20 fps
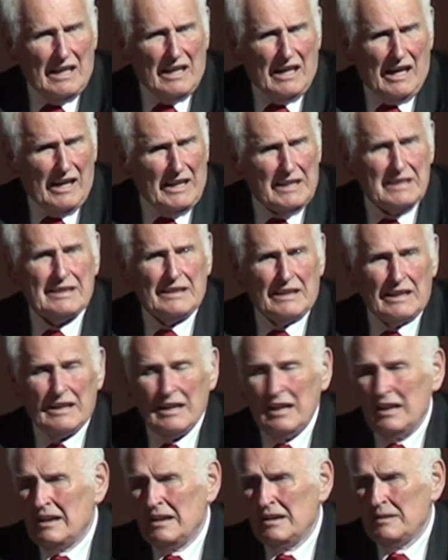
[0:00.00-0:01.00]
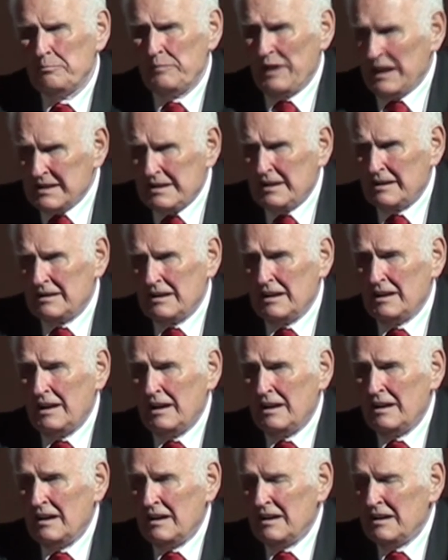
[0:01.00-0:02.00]
I think, basically,
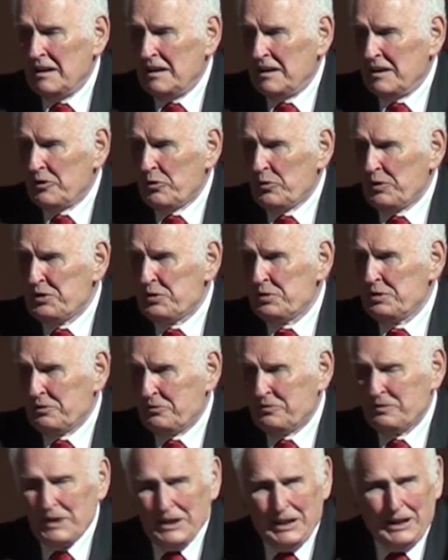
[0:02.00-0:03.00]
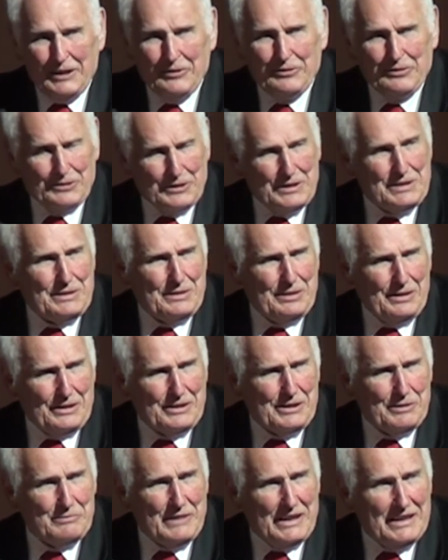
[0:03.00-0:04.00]
we should really first
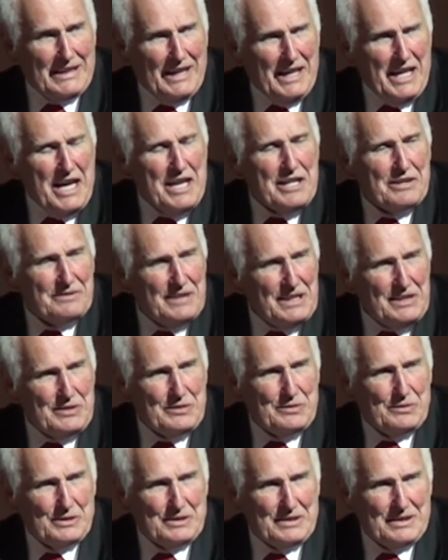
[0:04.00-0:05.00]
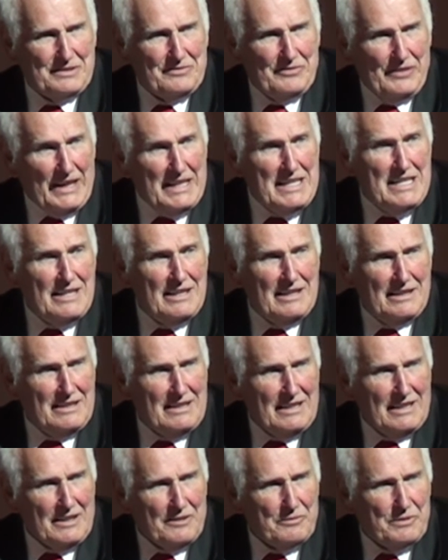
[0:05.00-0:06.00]
talk about resource
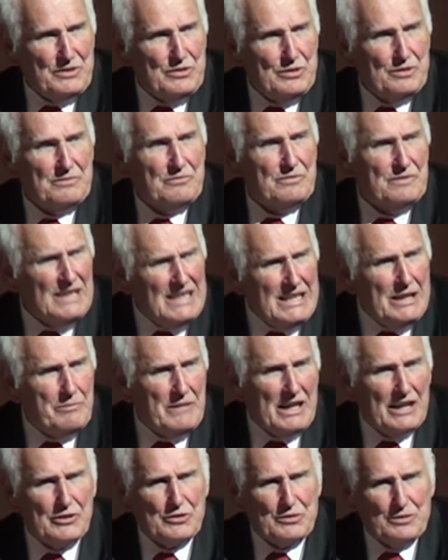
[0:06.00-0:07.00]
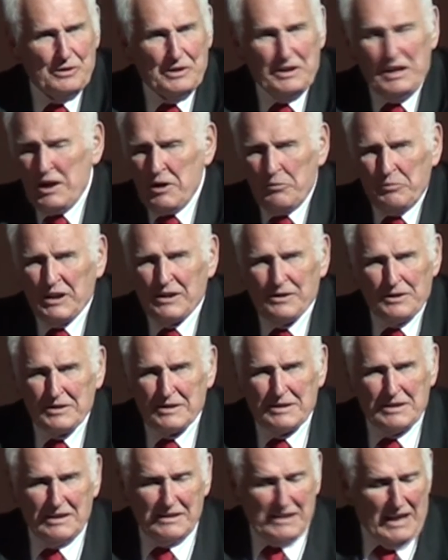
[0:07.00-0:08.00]
wende. We should really make sure,
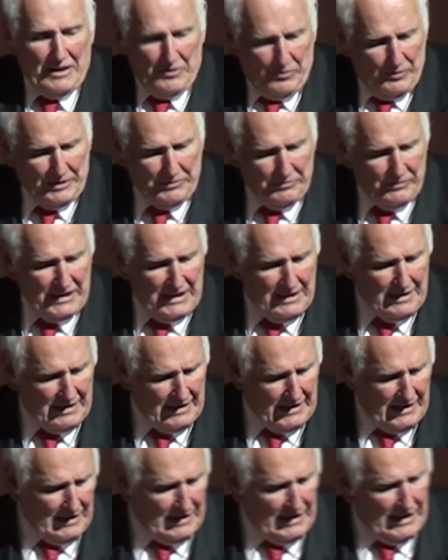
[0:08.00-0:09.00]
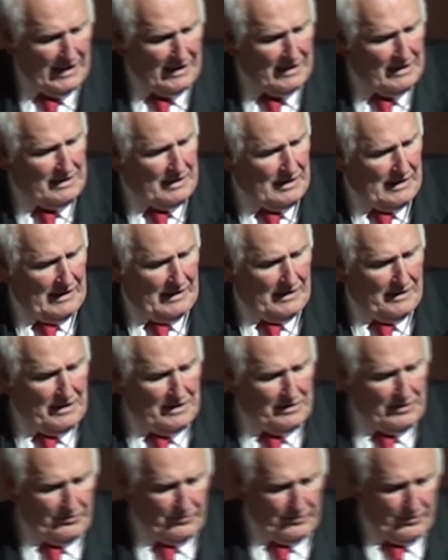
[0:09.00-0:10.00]
because what we see in the energy area
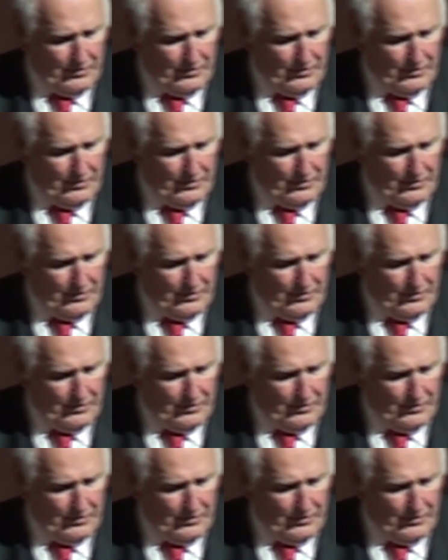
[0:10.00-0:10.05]
is, of